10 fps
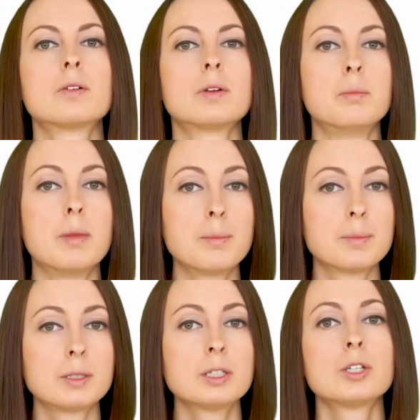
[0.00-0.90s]

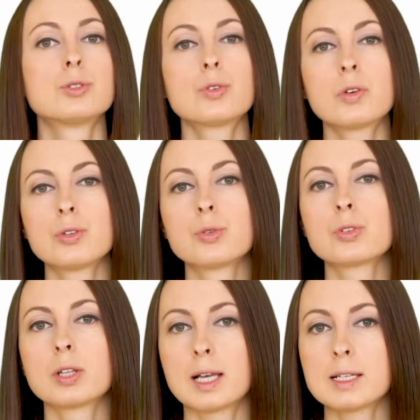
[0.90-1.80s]
Remember to renew
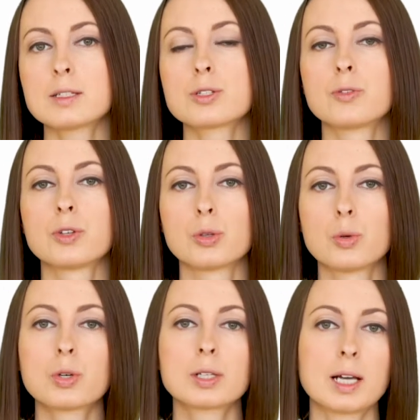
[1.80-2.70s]
the license of your
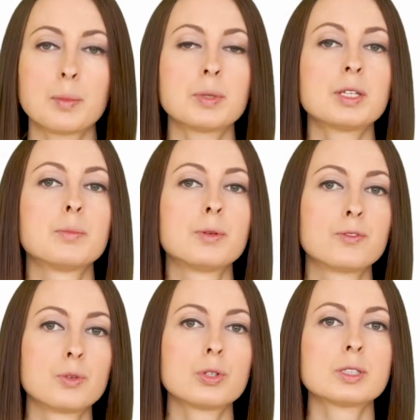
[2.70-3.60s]
local company
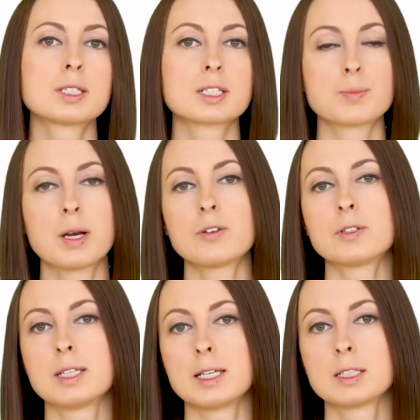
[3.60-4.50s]
before its
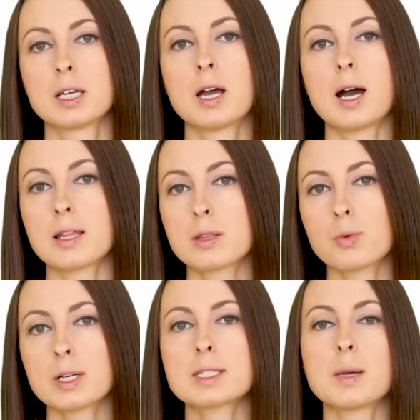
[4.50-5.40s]
expiry date,
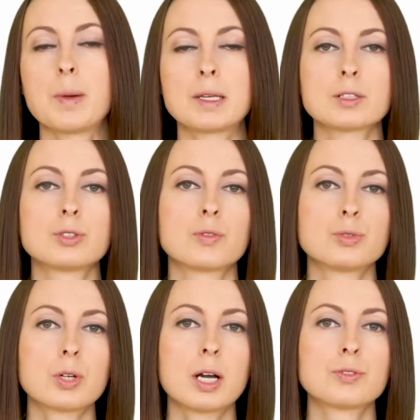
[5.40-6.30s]
otherwise a penalty of
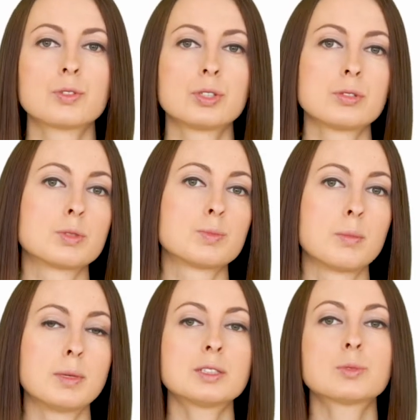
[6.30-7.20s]
200 dirhams per
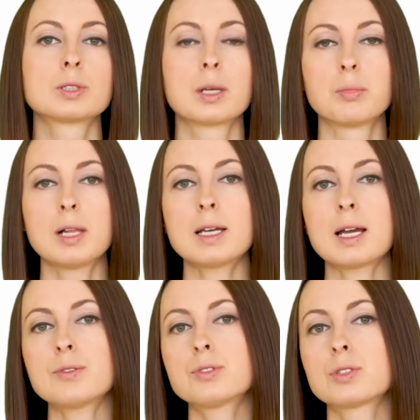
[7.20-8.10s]
month will apply
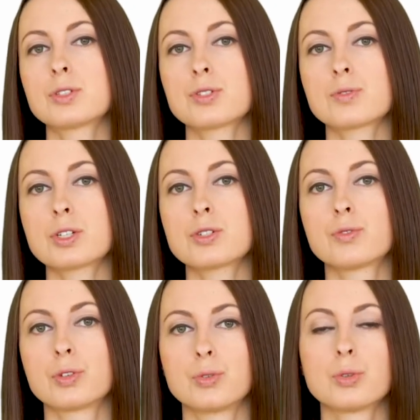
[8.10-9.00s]
after registration
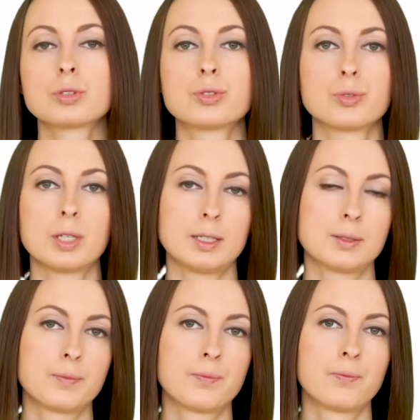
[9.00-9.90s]
renewal due date.